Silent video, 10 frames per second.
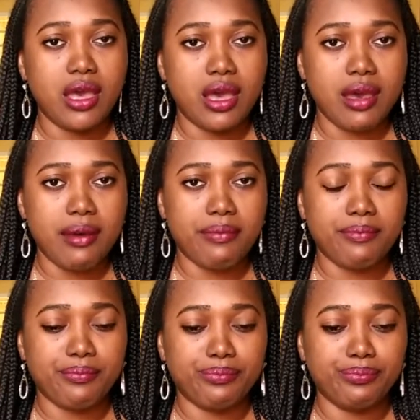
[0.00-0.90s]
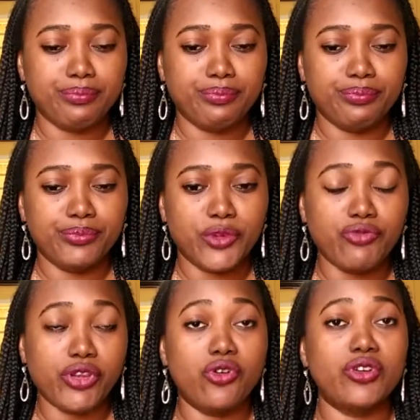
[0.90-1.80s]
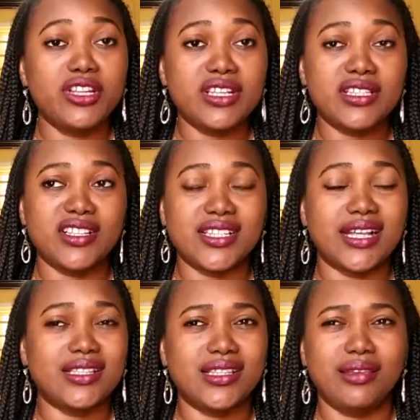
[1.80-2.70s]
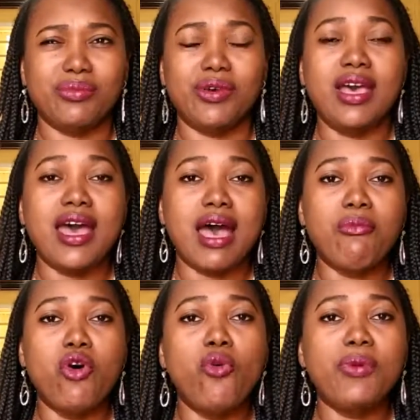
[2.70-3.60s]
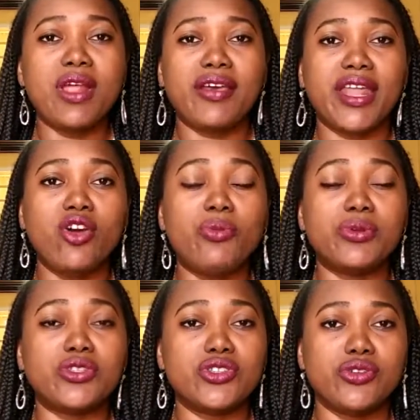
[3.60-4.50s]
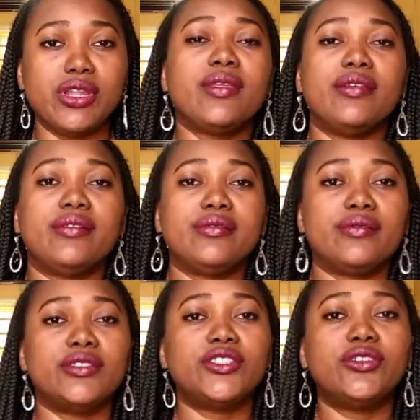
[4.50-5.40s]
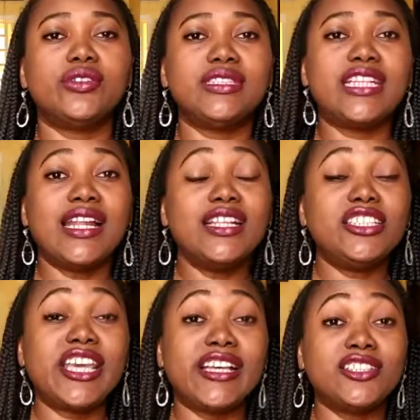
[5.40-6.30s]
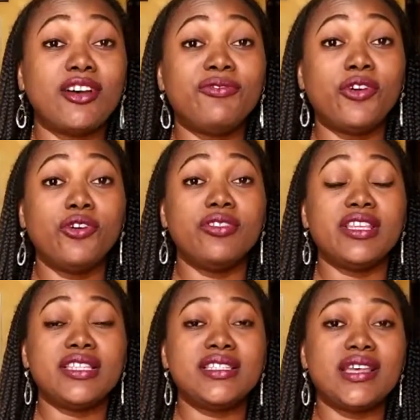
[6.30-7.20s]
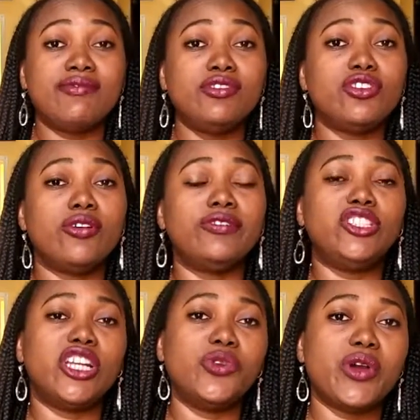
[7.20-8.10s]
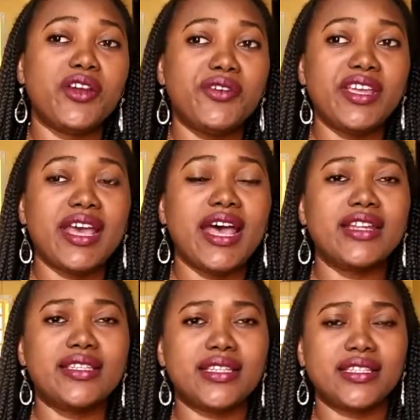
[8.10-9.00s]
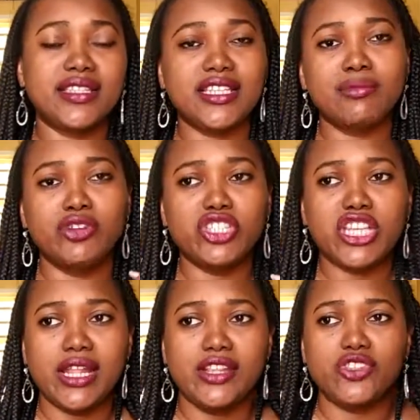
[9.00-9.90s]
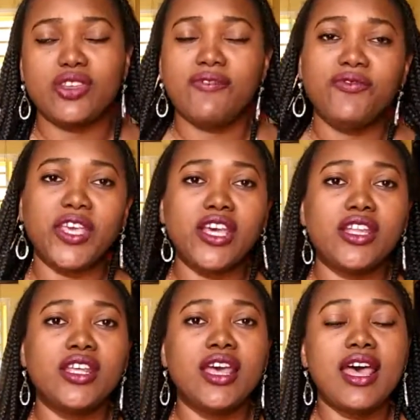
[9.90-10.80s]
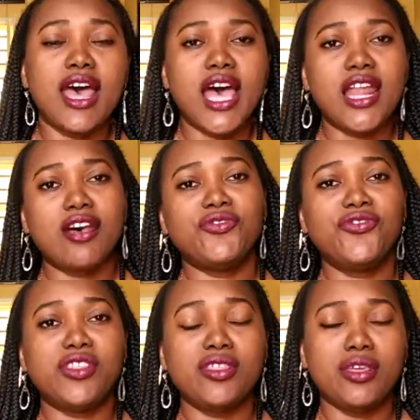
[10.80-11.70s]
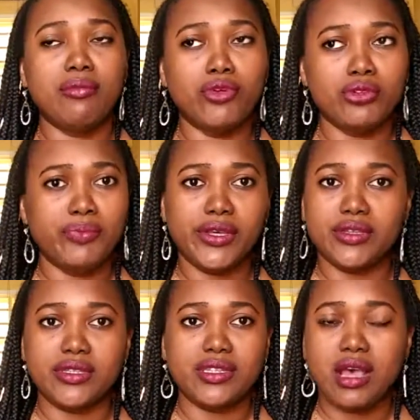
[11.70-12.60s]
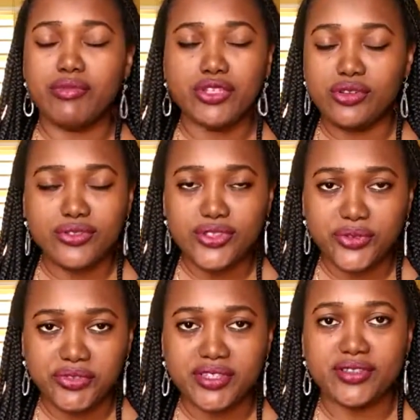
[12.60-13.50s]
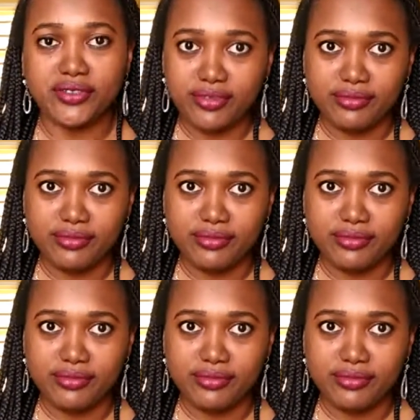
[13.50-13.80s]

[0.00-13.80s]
I'm recording this on Saturday, but I'm hoping I'll get it up on Sunday. So the challenge kicks off on the 7th of January and it's a 6-month challenge. So I figured an outfit a month because I'm a slow sewist, so